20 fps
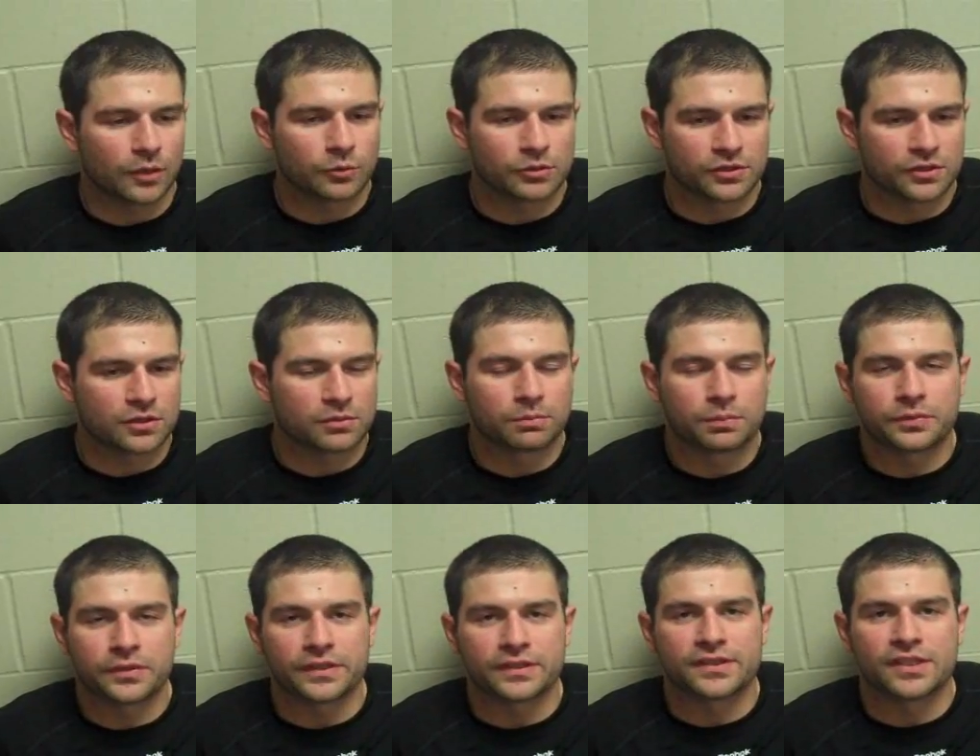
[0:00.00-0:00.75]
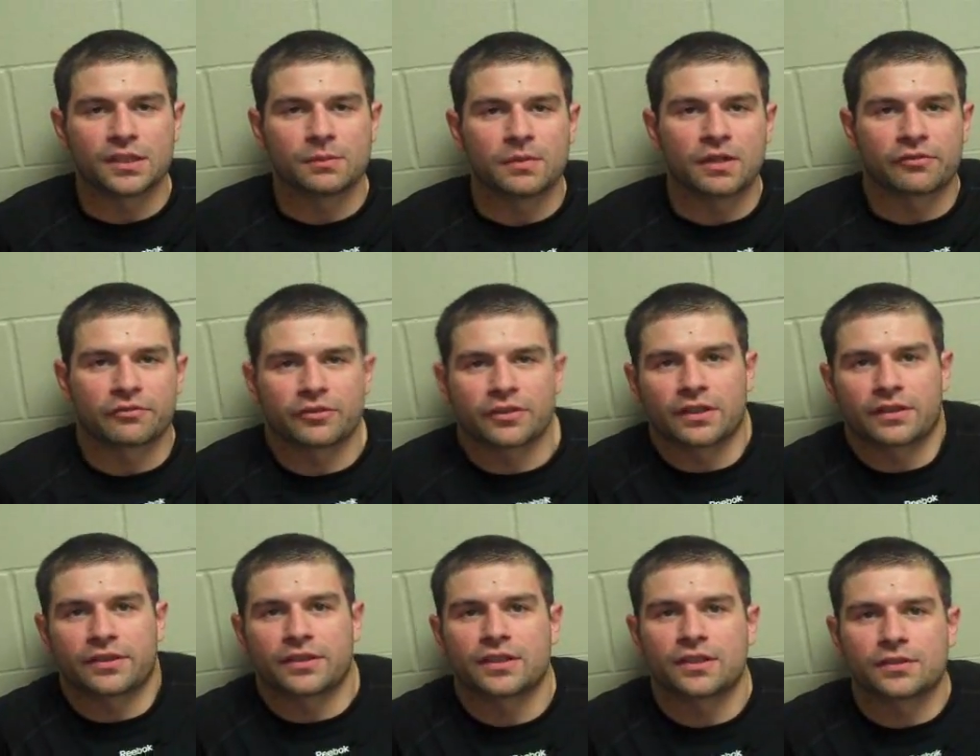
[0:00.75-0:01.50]
it, was a complete team
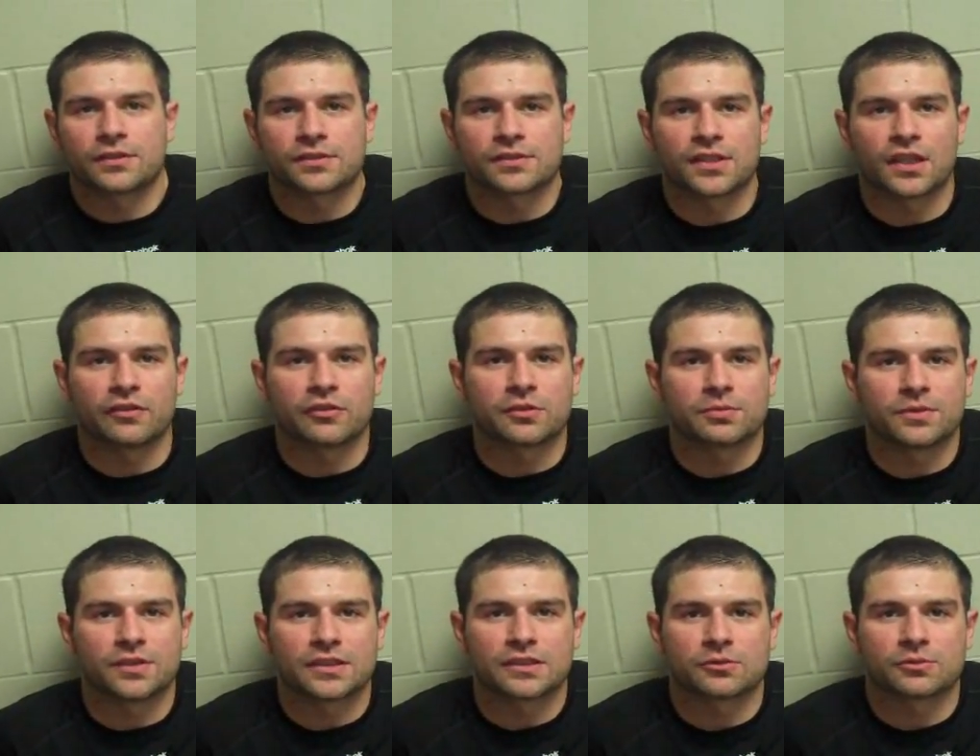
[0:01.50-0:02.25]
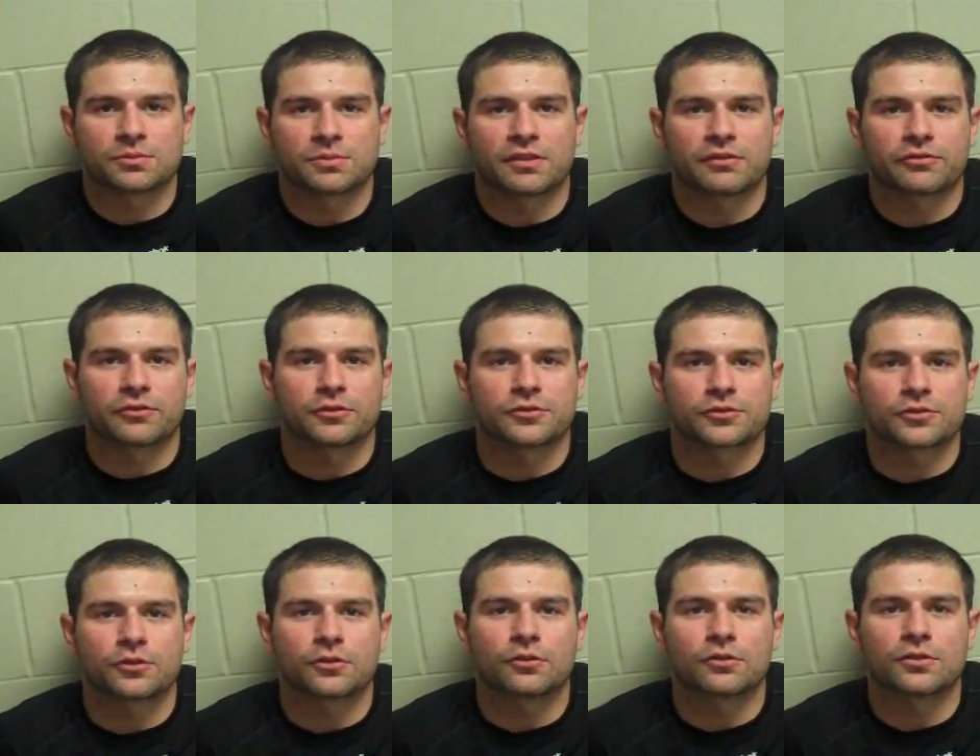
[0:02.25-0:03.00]
effort. I think he just gave it to me because it was my
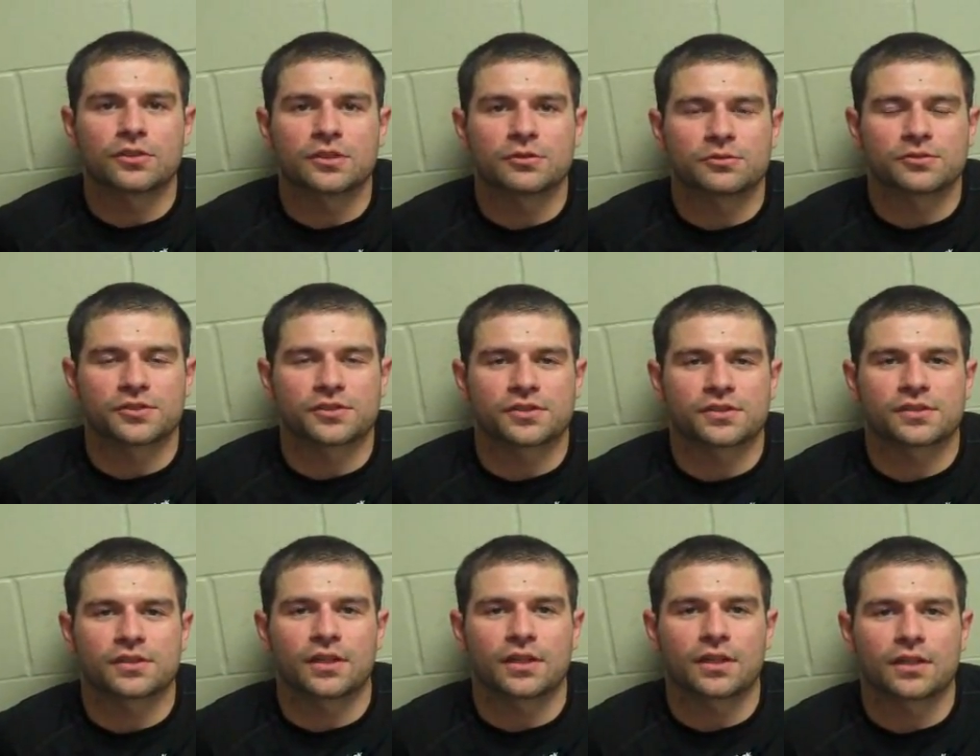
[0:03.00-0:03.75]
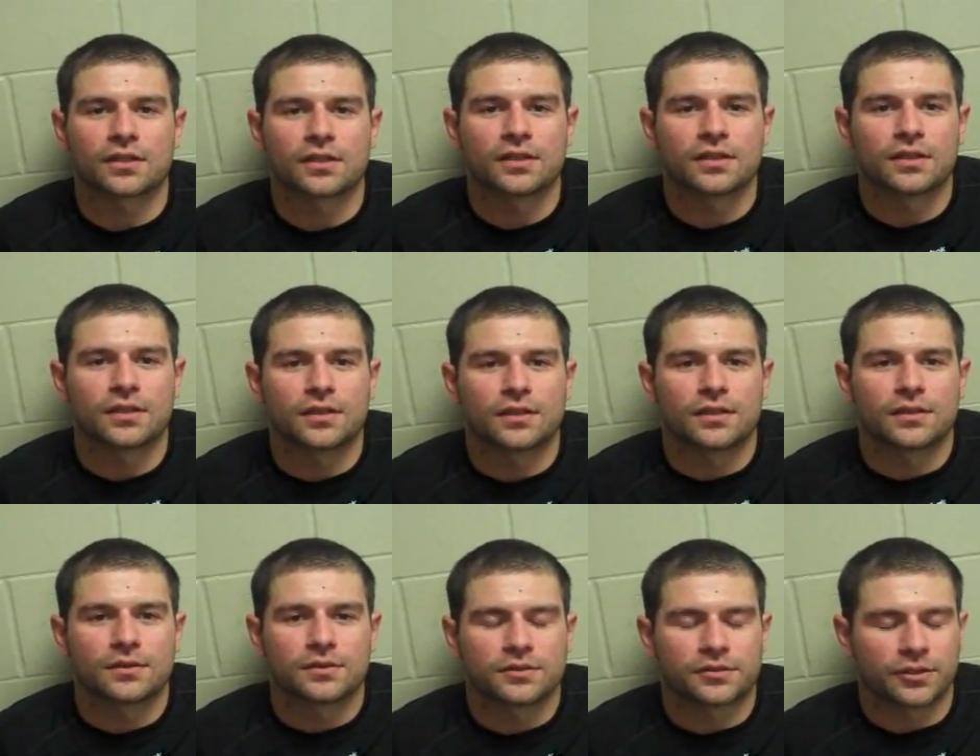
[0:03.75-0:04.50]
first goal, and he was just uh,
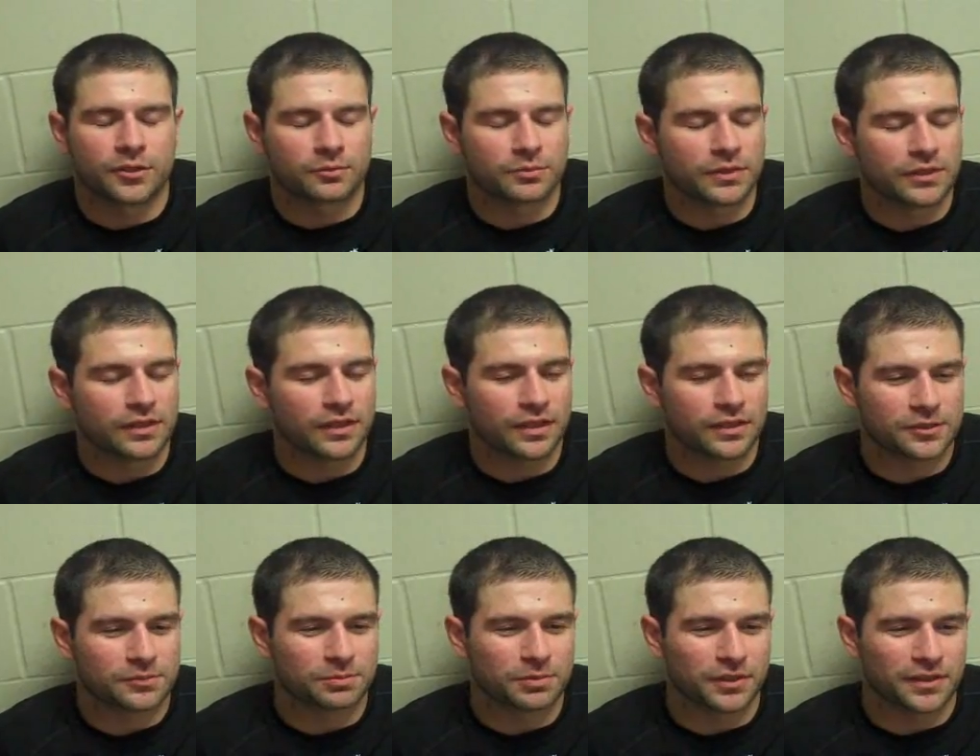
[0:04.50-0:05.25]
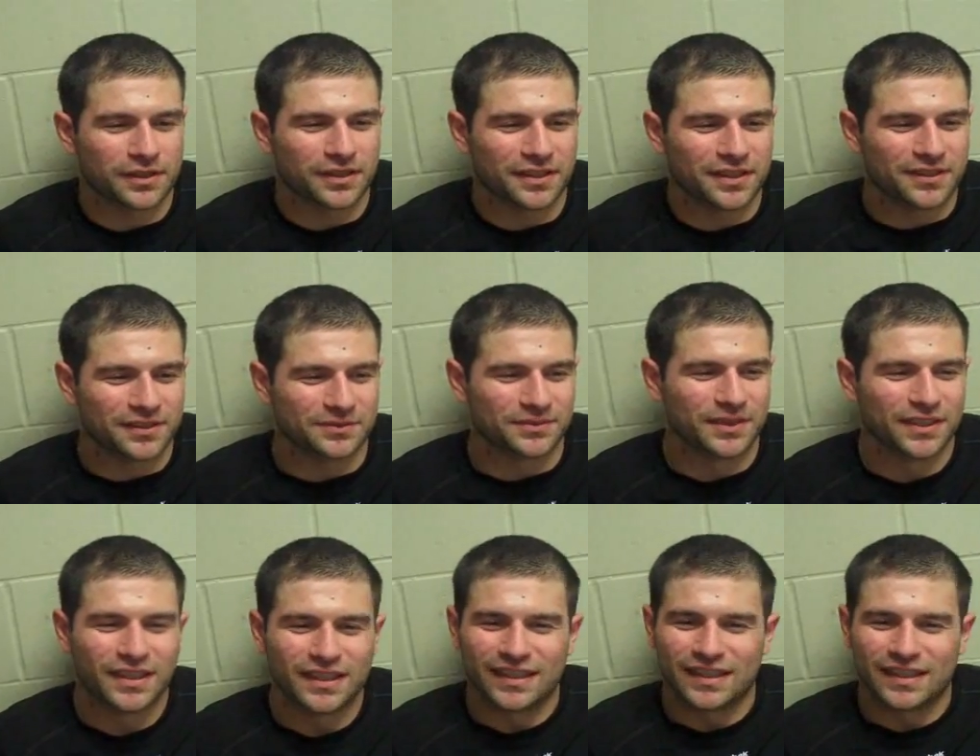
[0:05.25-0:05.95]
trying to be nice. But uh,